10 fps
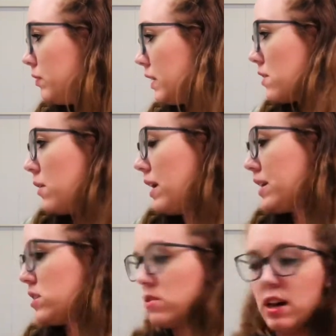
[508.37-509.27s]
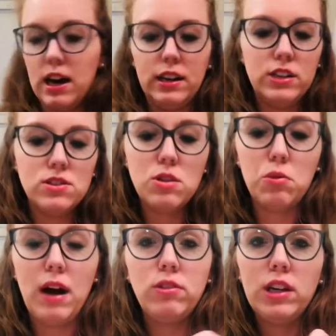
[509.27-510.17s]
Let's go ahead and do that. Here's the
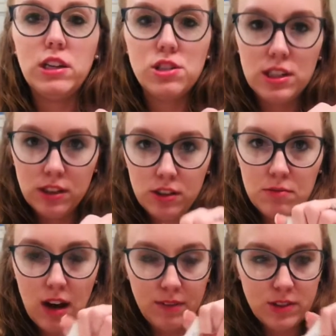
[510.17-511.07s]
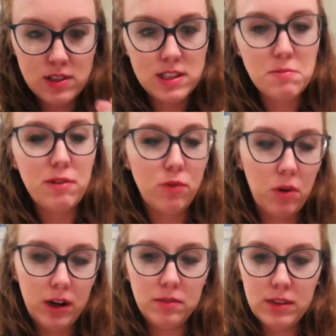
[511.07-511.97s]
Rival Heat Shield. I've used this
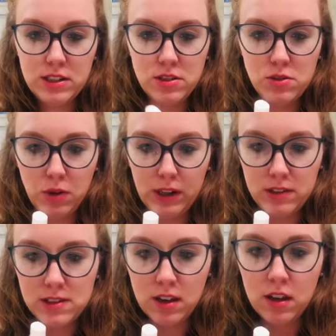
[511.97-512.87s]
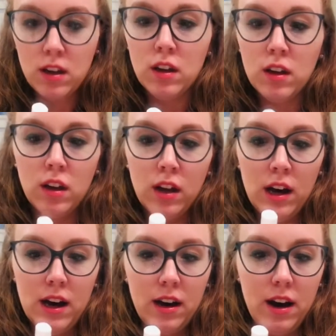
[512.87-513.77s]
before in tutorials.
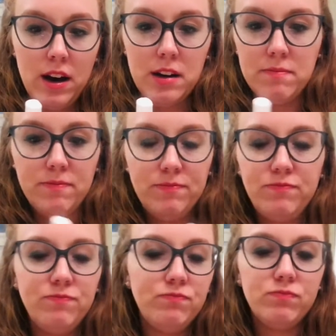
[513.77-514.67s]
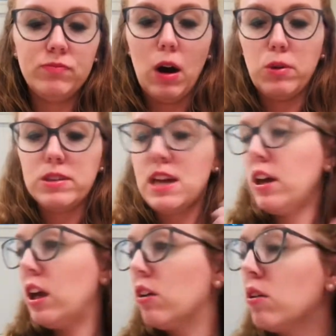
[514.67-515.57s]
I will tell
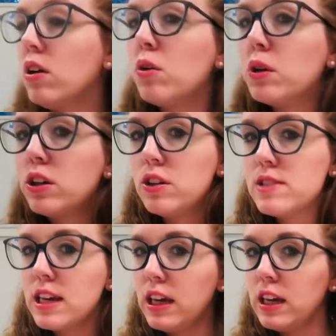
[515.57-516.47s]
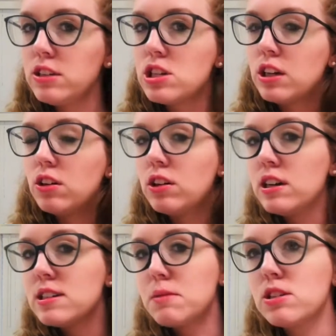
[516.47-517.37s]
you, when you're using a heat shield,
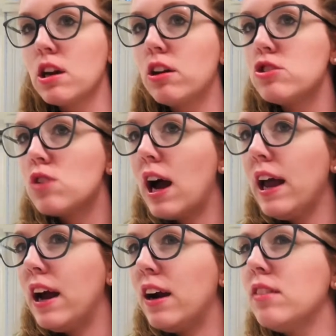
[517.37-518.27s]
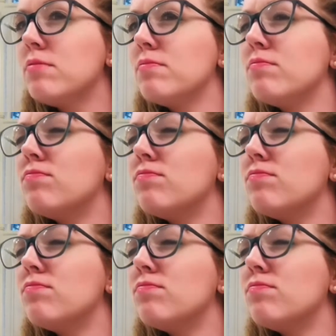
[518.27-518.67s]
especially on dry hair,